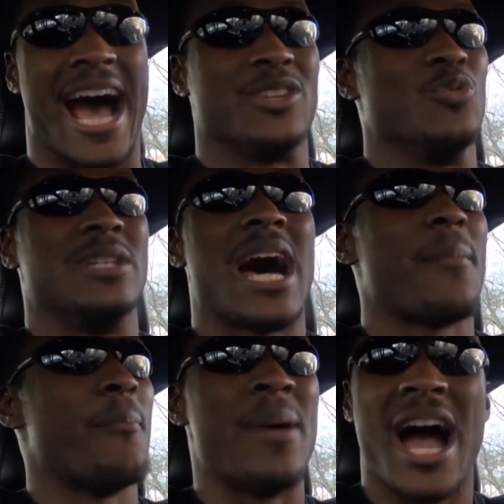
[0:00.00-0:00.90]
I do
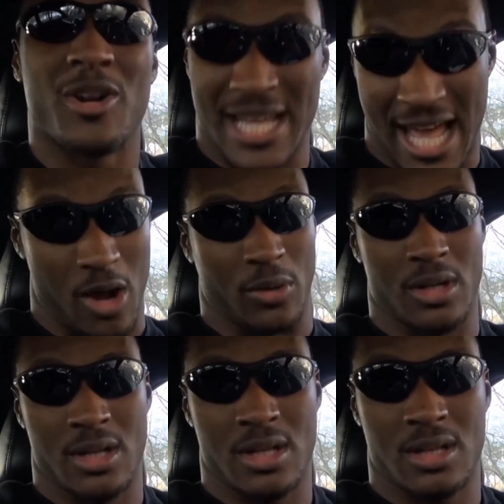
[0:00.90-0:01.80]
not bow
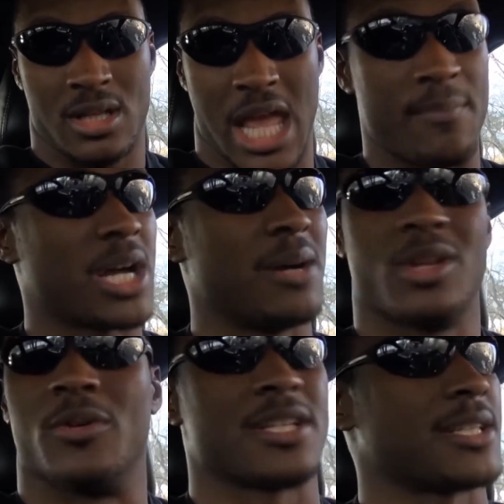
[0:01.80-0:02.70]
down and
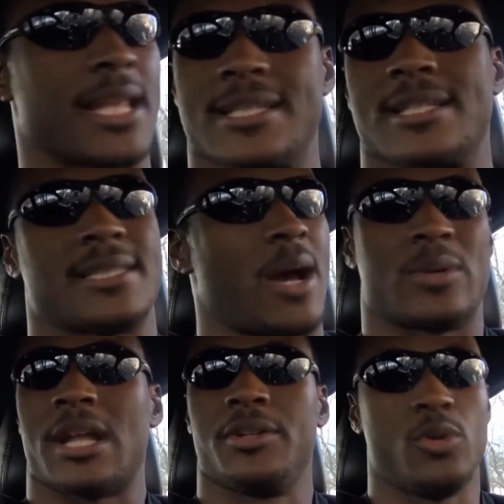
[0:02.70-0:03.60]
become, no, that's just
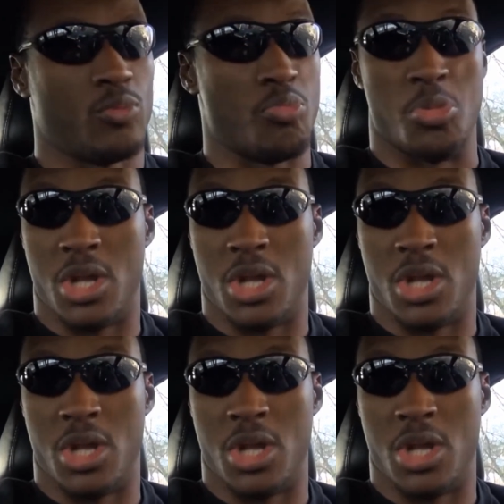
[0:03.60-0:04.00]
not what I do.